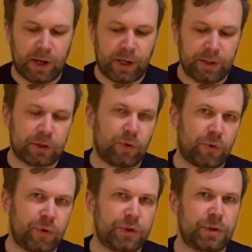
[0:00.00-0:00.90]
And of
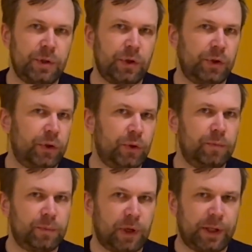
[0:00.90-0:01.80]
course, in order to
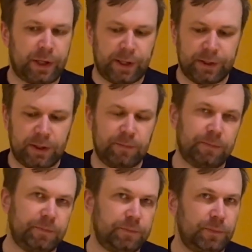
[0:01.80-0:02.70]
light the candle,
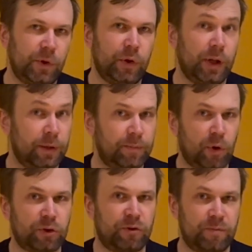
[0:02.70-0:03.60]
you need a
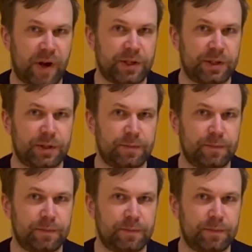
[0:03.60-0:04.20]
box of matches.